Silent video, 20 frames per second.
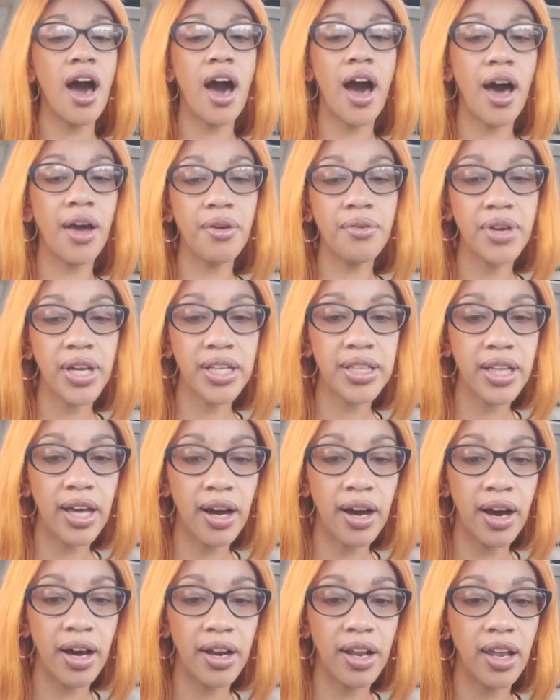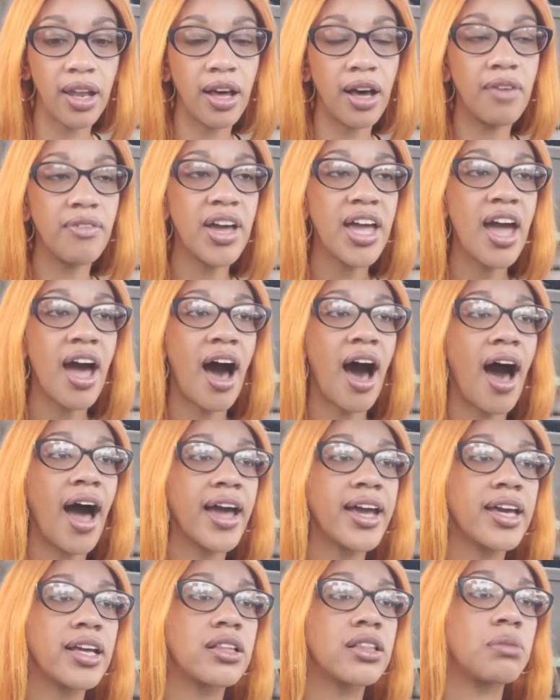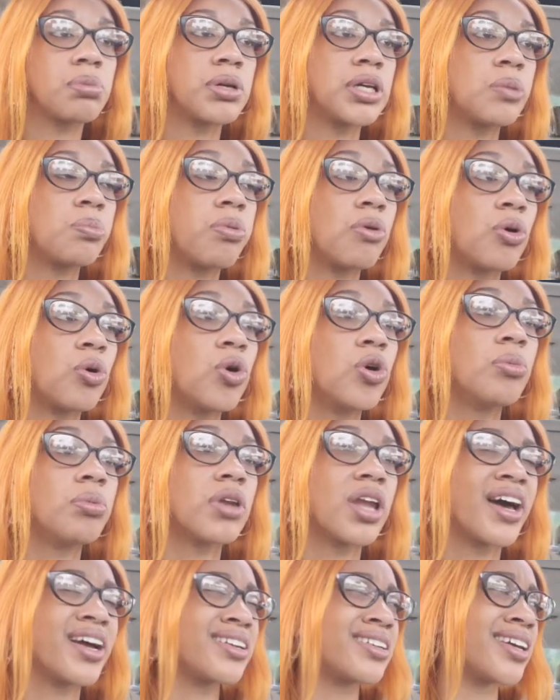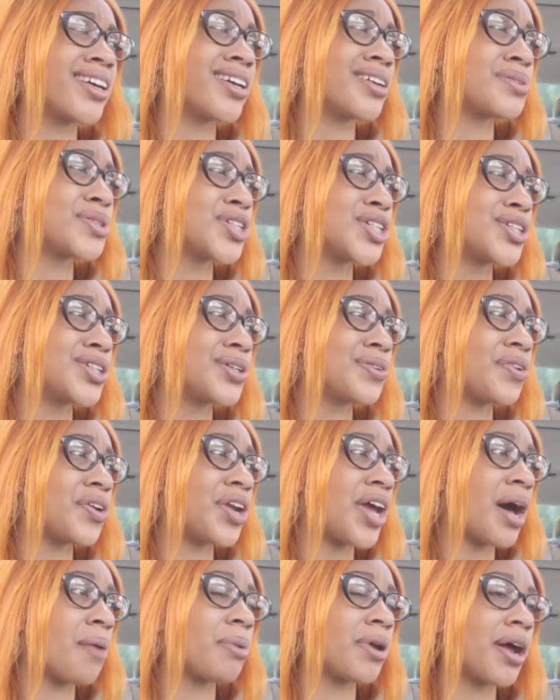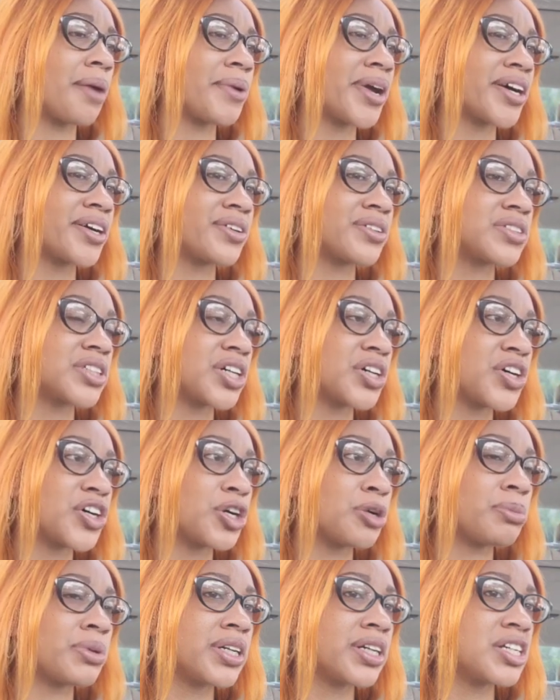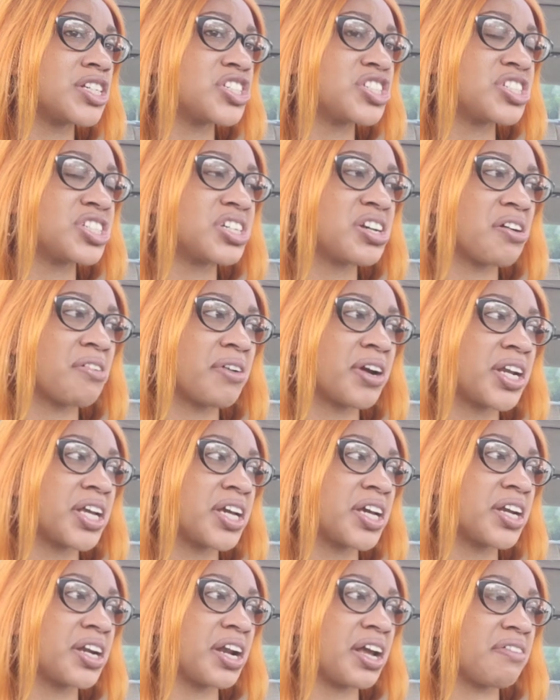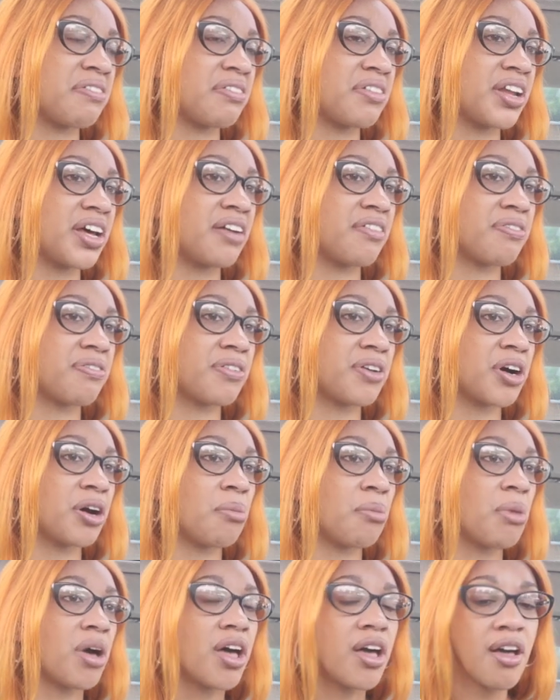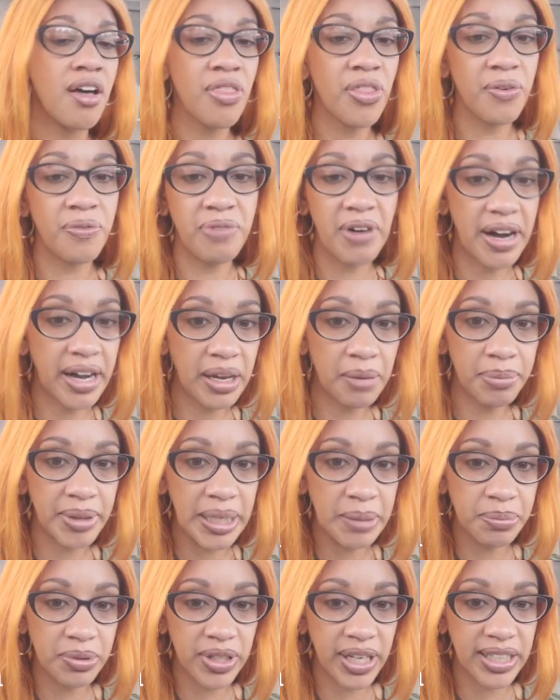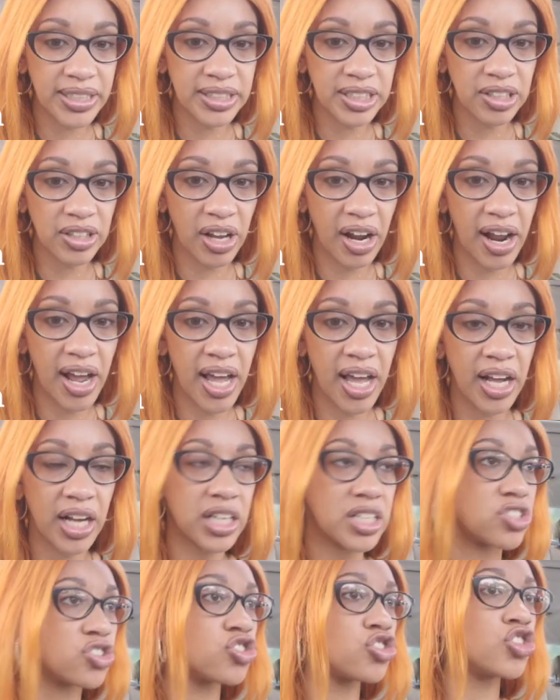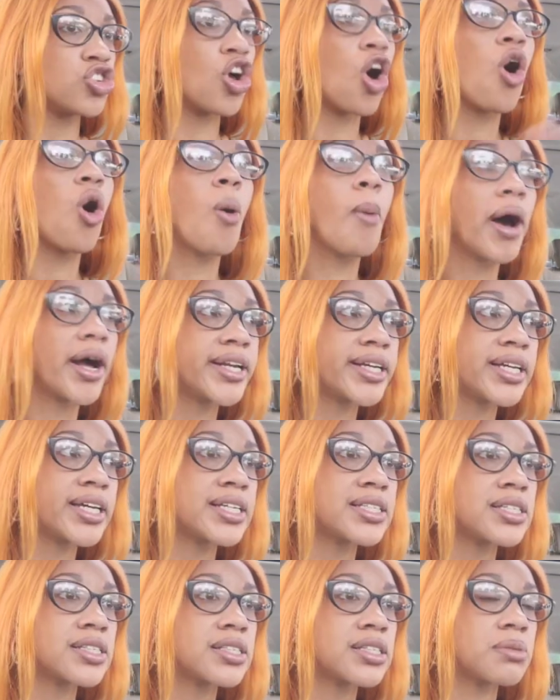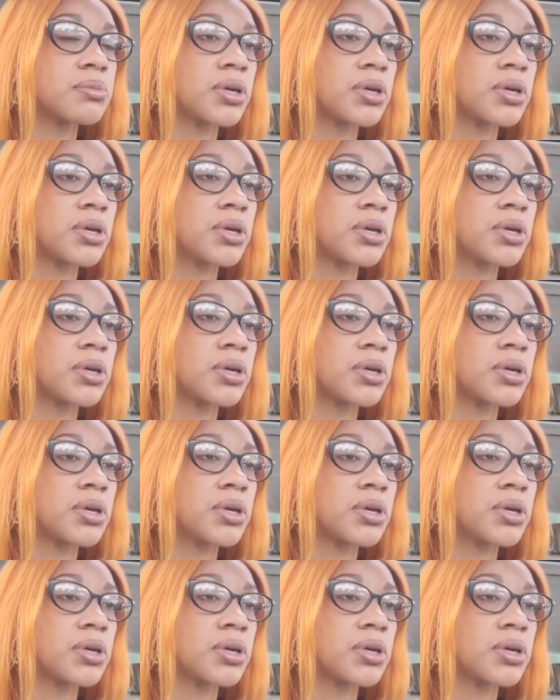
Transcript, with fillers: I don't get that kind of love. I get the people who be like, damn, she doing that, but I'm not going to tell her because she already get enough love from the fucking people that's in their head. Because nobody gives it to